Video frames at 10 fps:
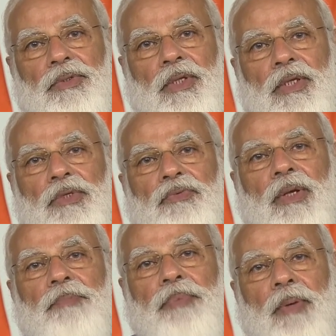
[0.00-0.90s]
This
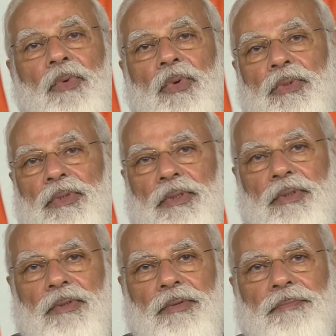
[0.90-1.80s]
will promote
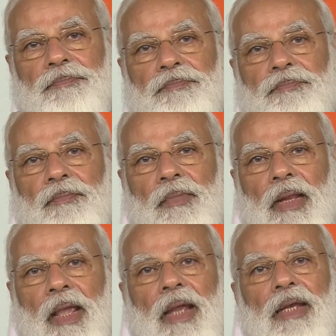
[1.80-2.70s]

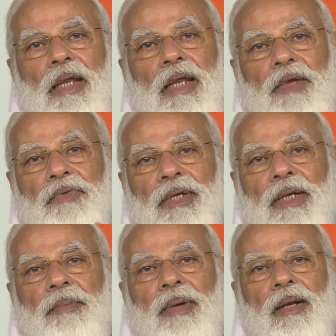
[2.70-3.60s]
an
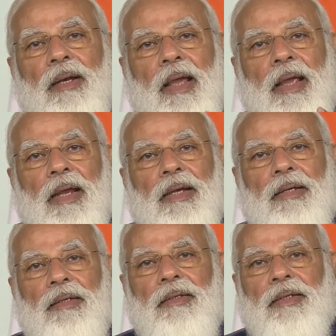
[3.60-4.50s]
equitable
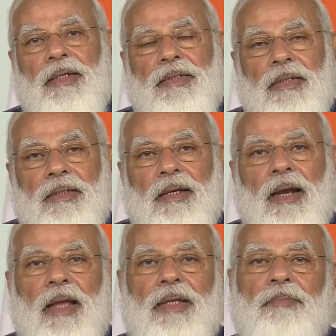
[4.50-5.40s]
and
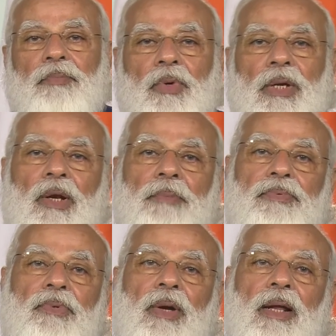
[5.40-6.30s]
decentralized model of
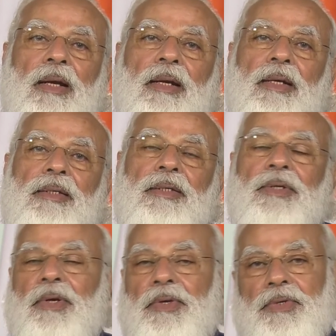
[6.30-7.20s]
solar energy
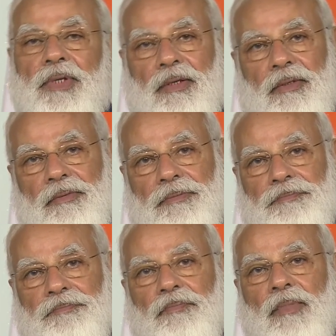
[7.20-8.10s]
generation.
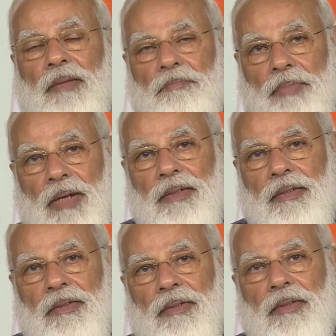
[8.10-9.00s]

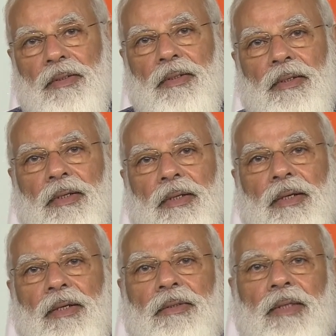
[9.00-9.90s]
But
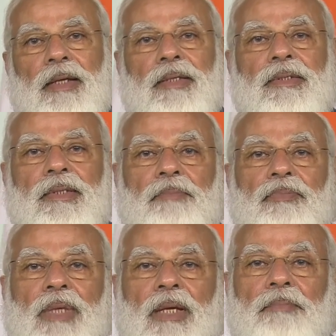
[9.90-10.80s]
there is
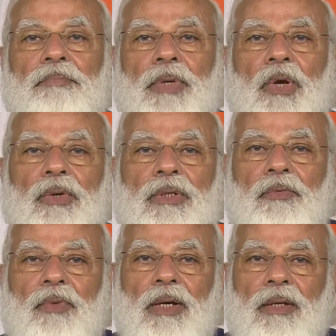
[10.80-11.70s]
something beyond the
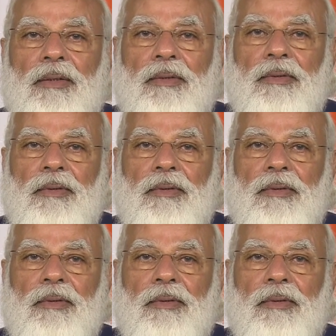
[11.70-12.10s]
world